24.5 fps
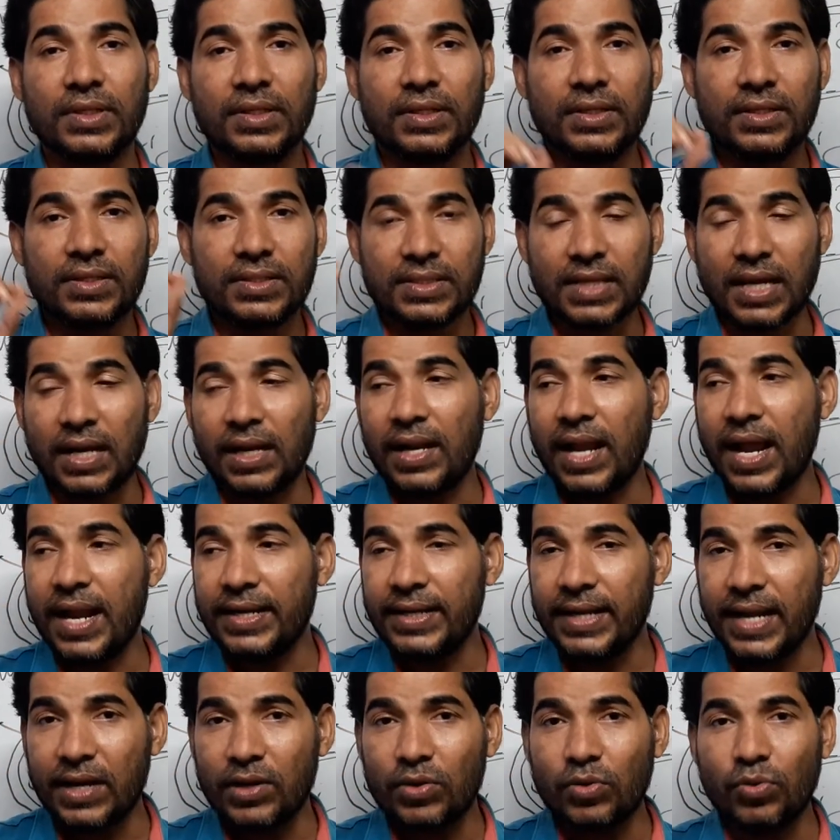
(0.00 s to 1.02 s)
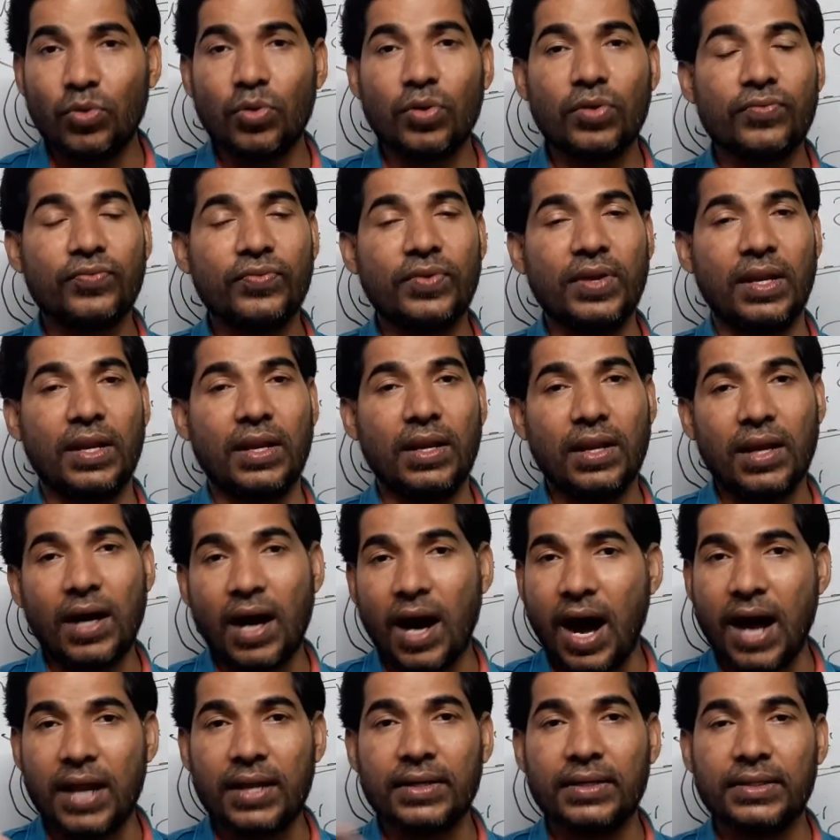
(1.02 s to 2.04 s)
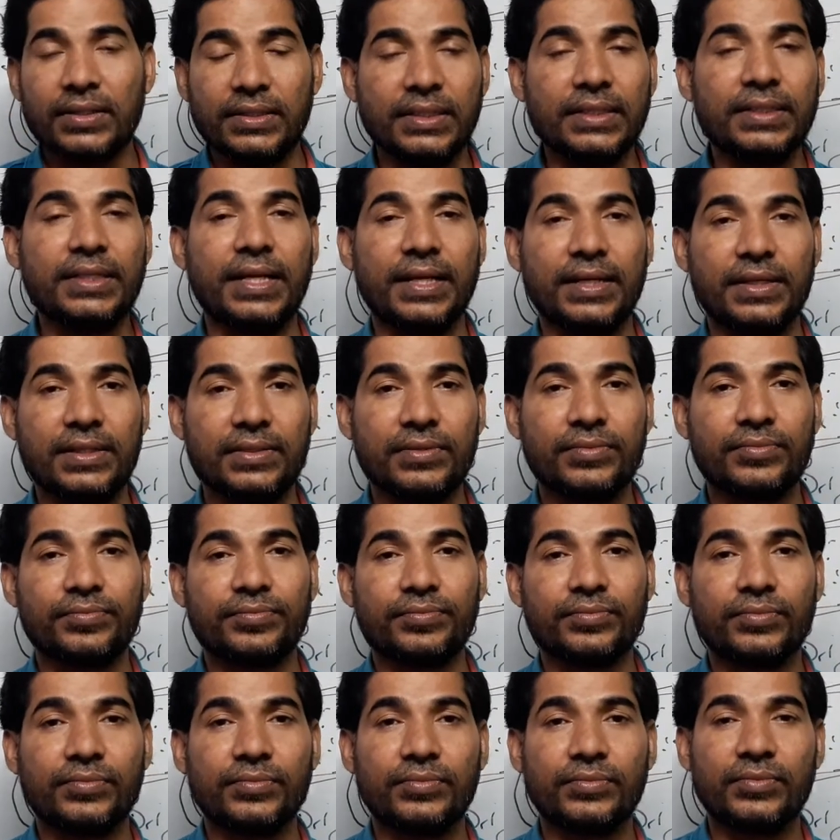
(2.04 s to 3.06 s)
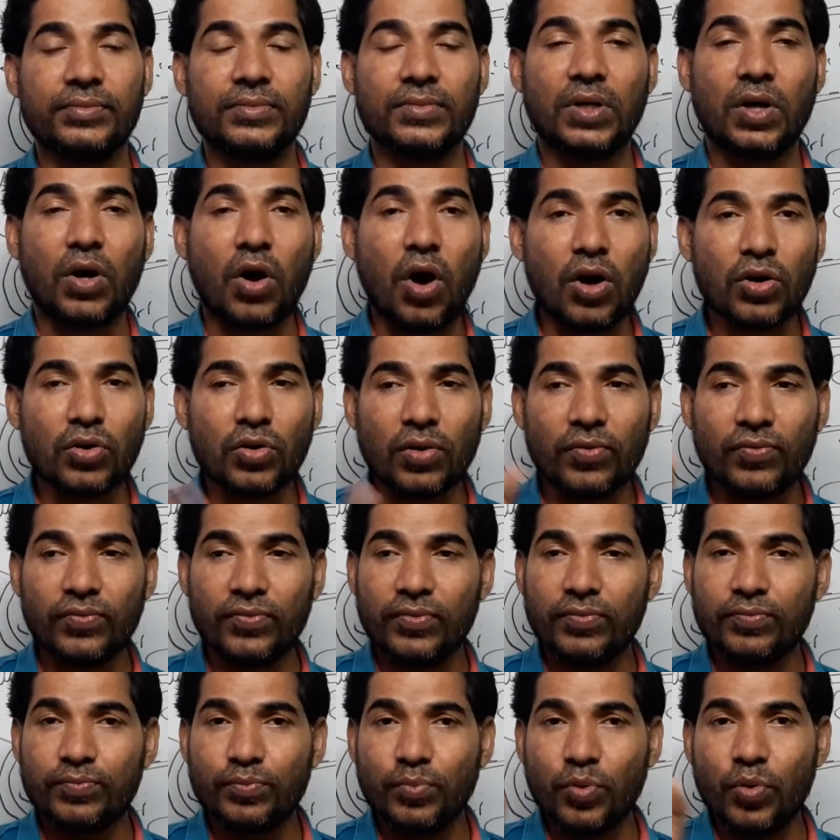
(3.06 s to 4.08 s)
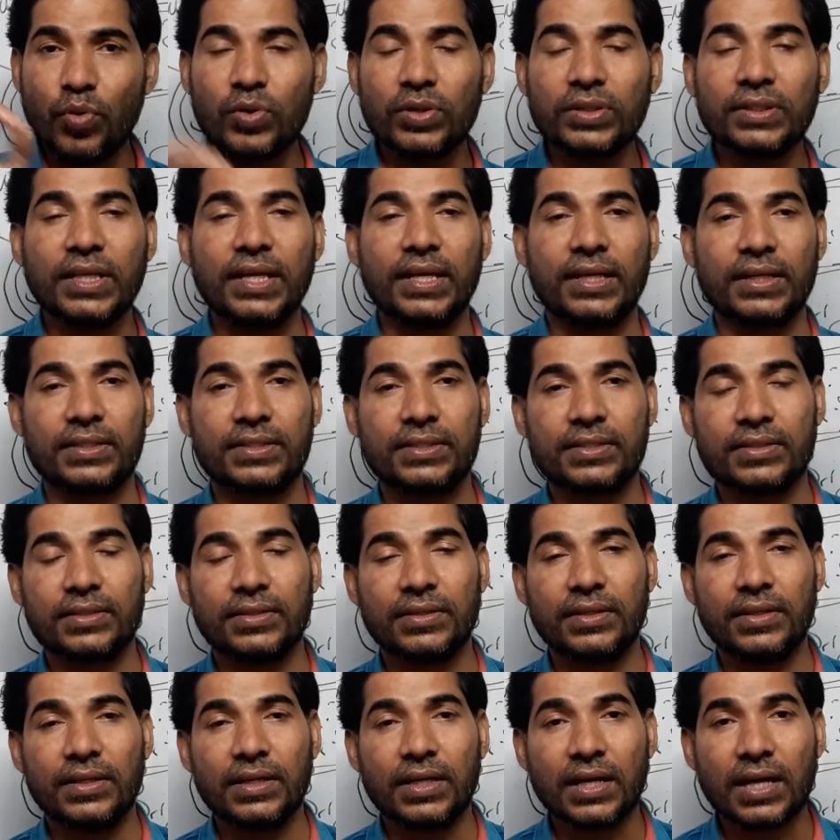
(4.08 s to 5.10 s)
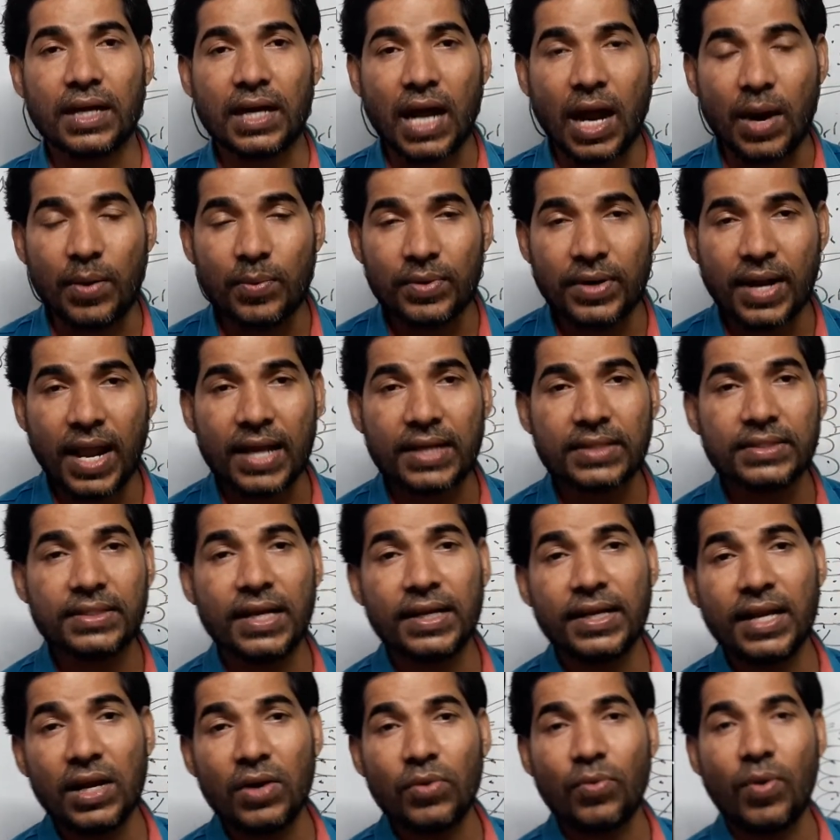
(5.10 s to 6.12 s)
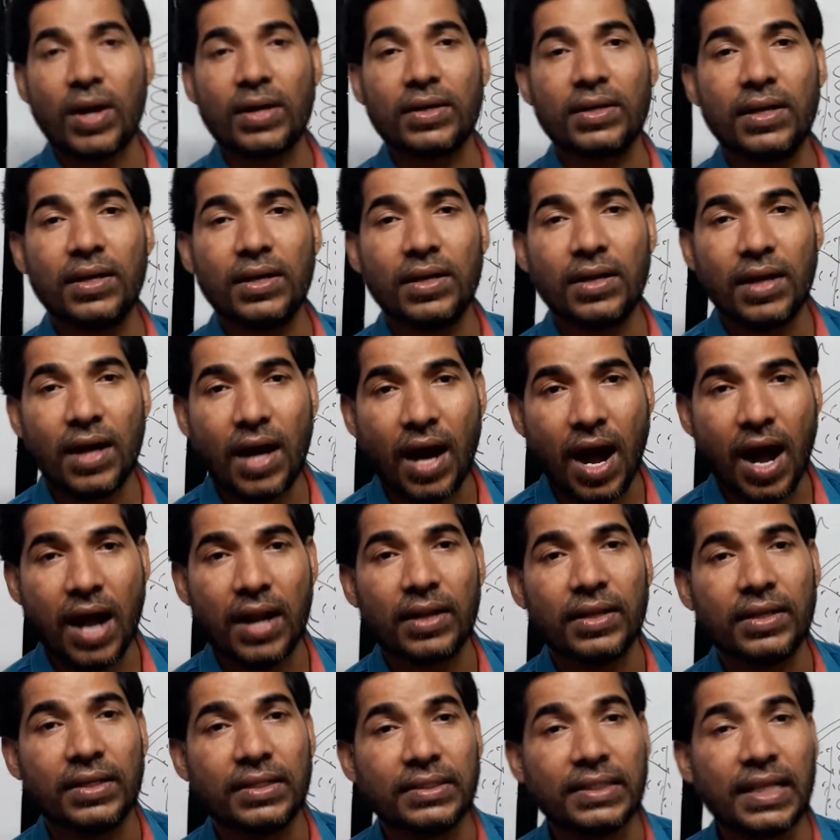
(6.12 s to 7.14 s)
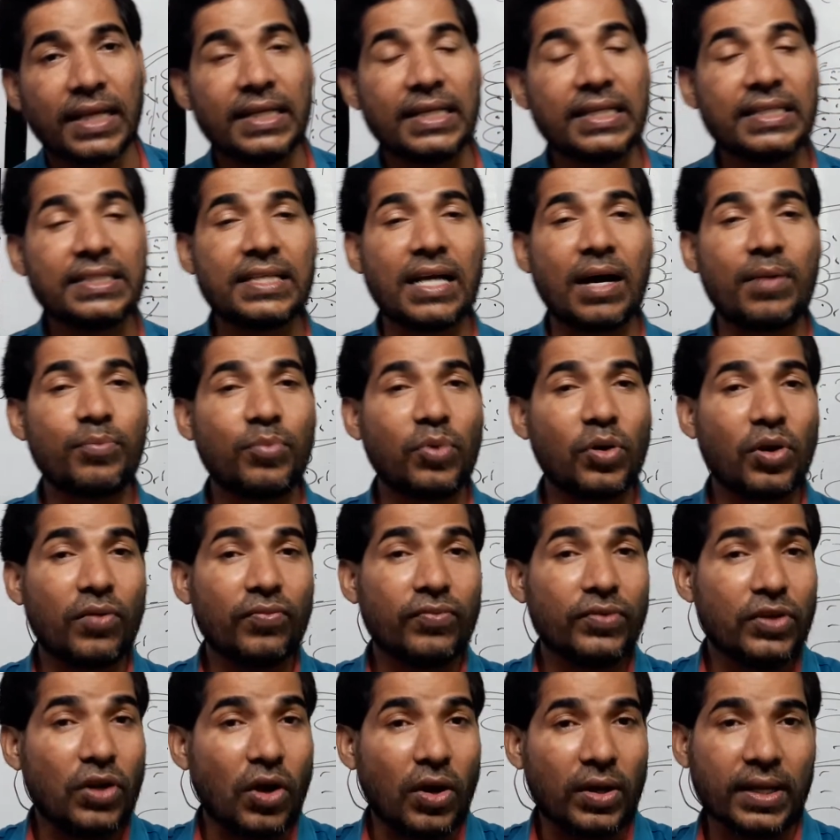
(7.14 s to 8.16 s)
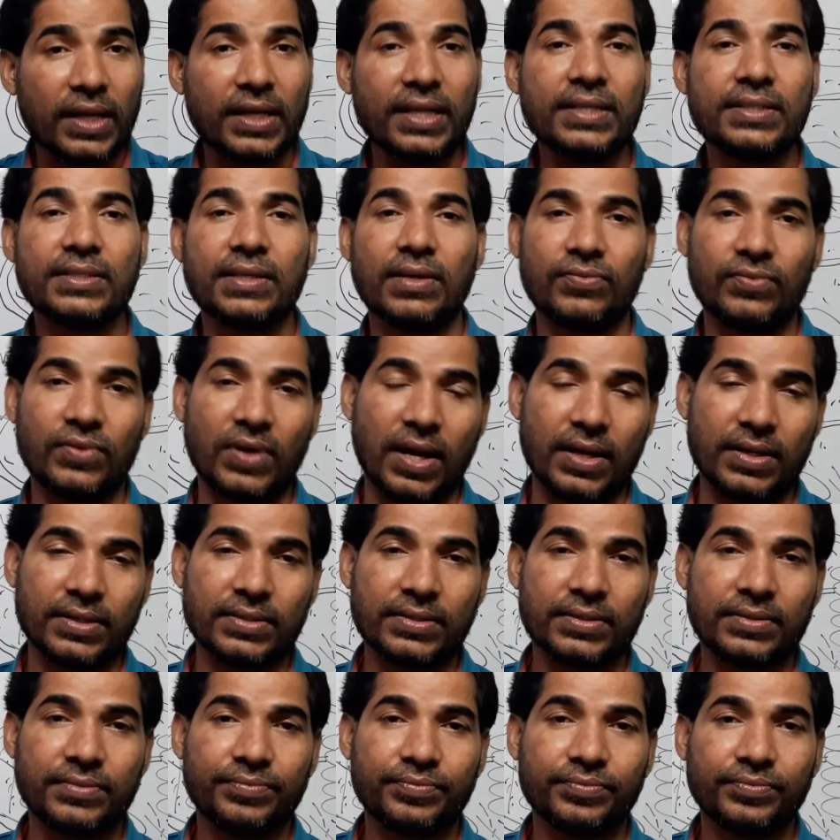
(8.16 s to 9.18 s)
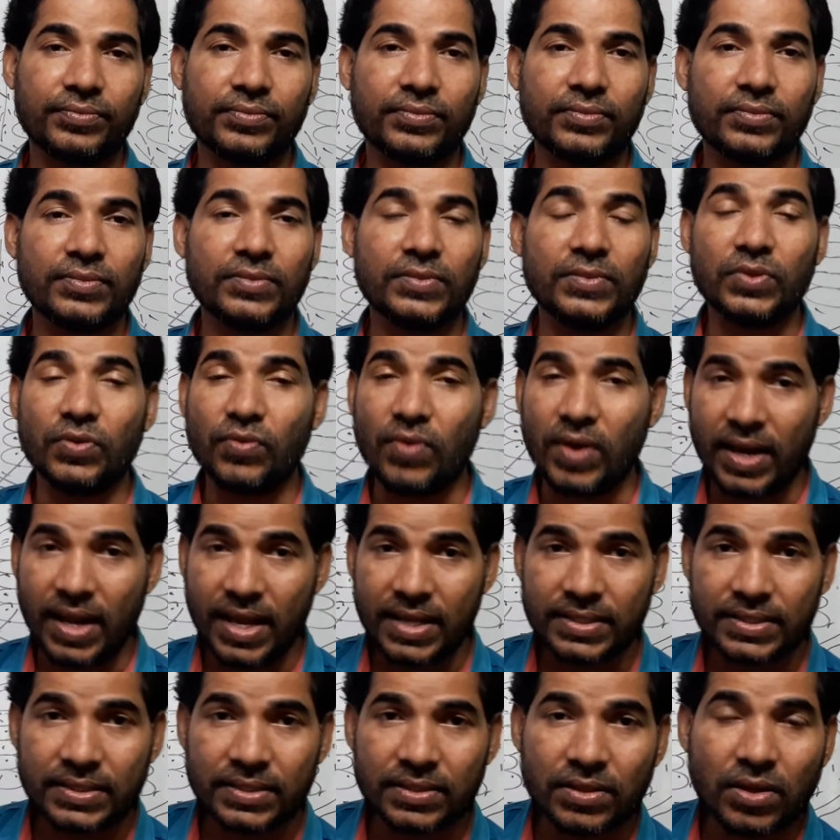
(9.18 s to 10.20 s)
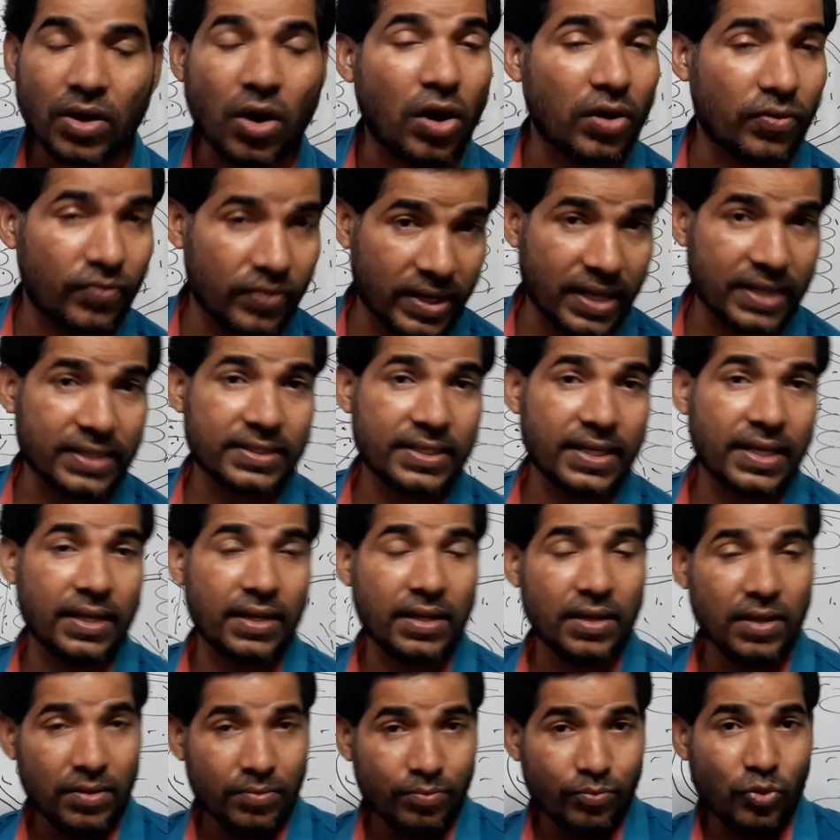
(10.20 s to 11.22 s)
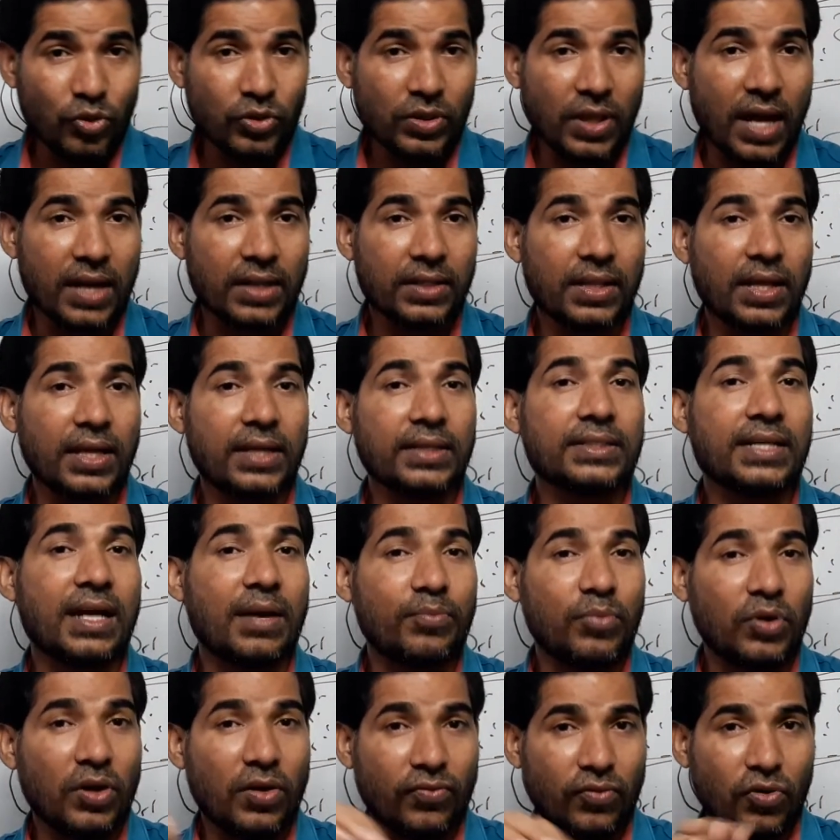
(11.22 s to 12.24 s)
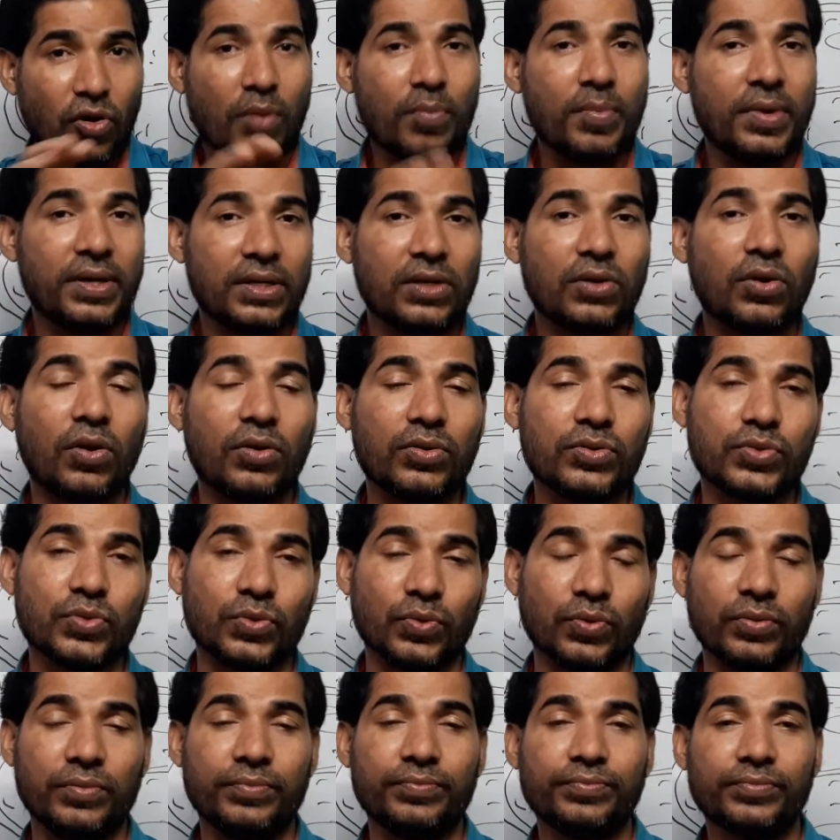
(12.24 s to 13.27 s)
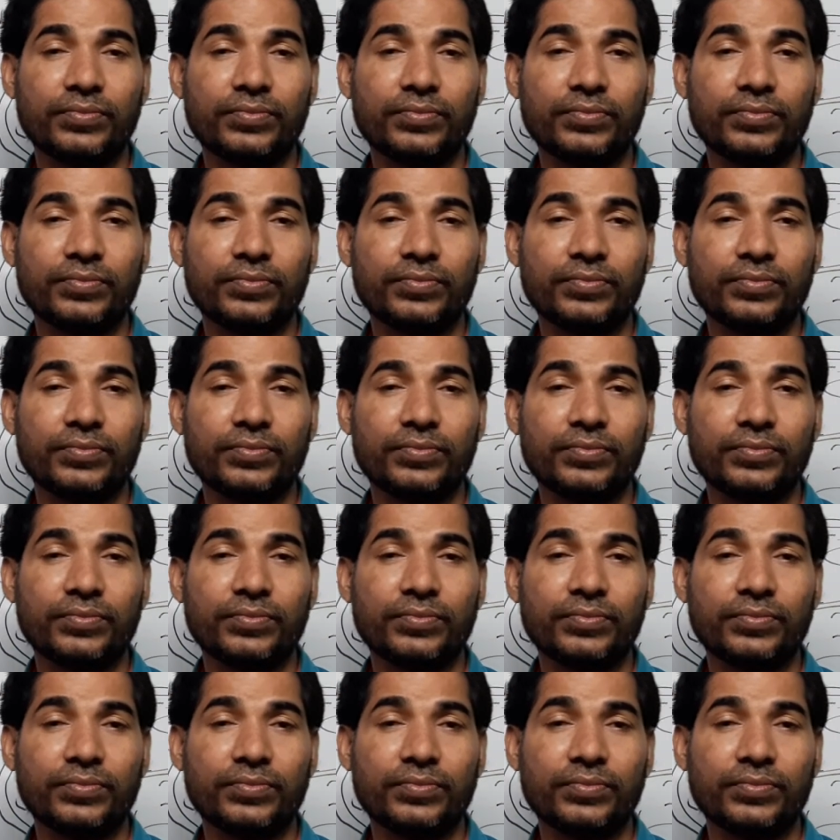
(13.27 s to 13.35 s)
sunlight and chlorophyll are needed. Out of four things, carbon dioxide and water are the example of inorganic substance. Whereas, or we can say, both are the example of raw material also.